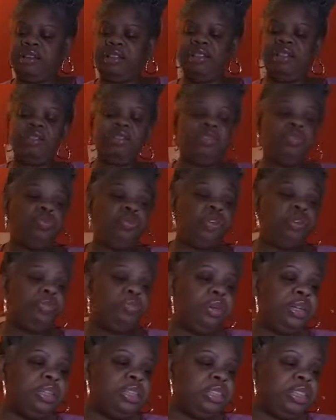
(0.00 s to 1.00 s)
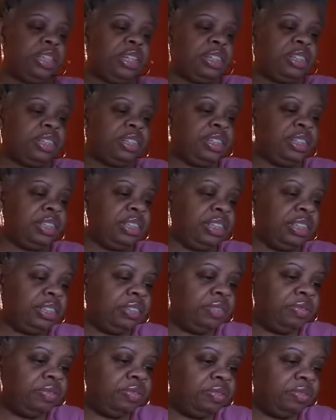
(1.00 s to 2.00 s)
And then after the 3 months,
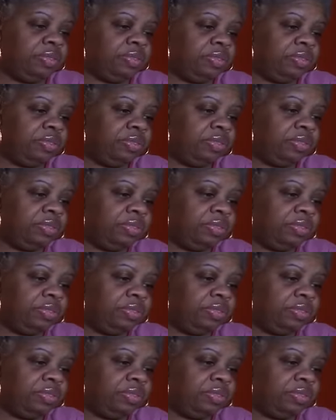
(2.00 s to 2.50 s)
they see.